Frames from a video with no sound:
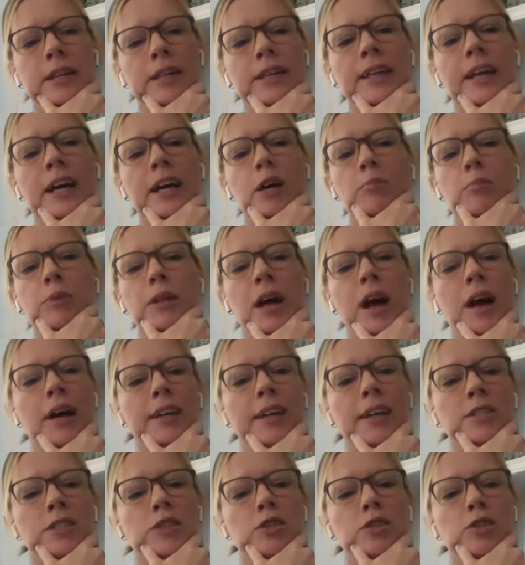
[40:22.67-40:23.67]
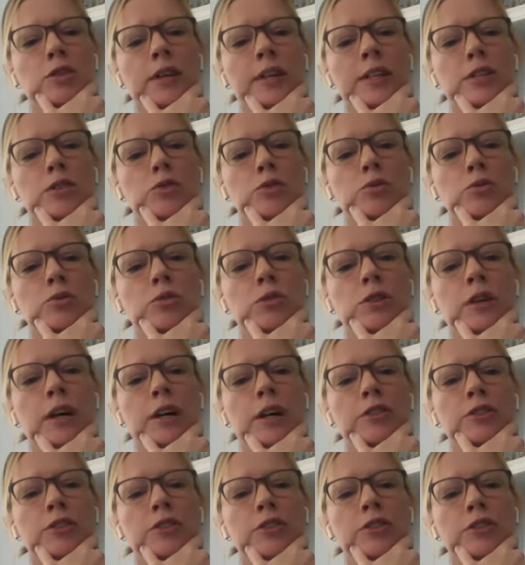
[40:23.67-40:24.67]
Yeah, a block is a great tool
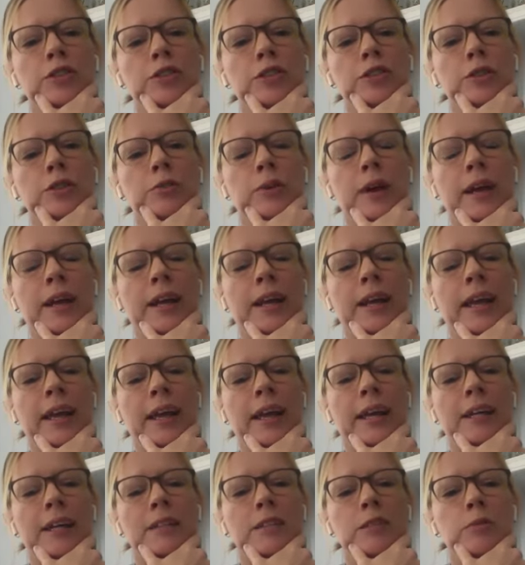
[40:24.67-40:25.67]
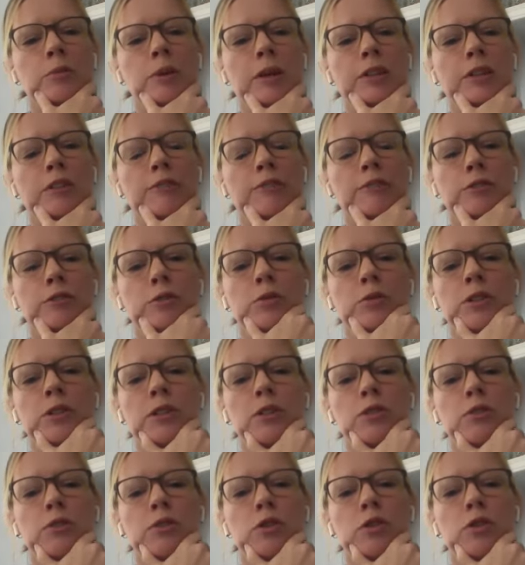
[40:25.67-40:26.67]
under your right hand to bring the floor a
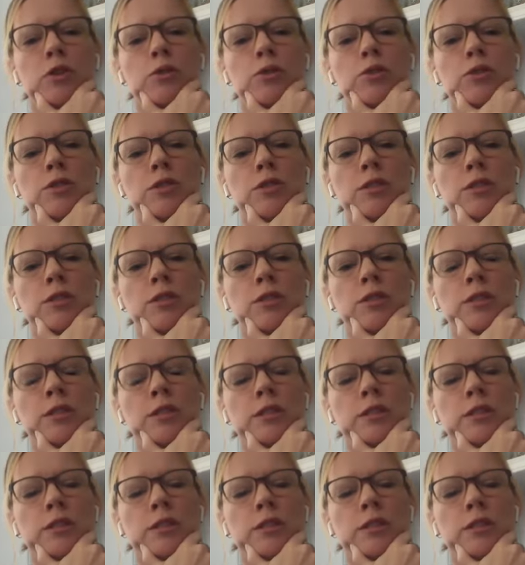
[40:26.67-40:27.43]
little closer.